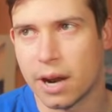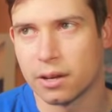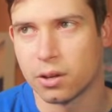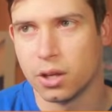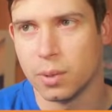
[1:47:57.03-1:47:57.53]

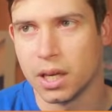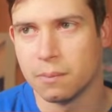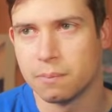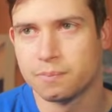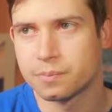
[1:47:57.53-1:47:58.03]
QB.
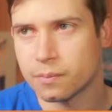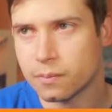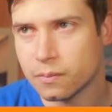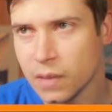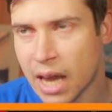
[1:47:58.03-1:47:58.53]

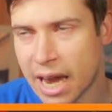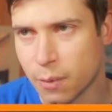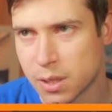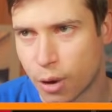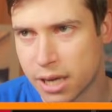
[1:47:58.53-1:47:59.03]

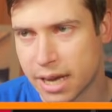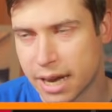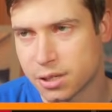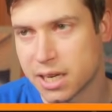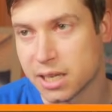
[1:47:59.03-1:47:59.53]
Anyways, Bryce
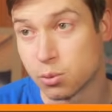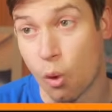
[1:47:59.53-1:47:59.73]
Anderson is one of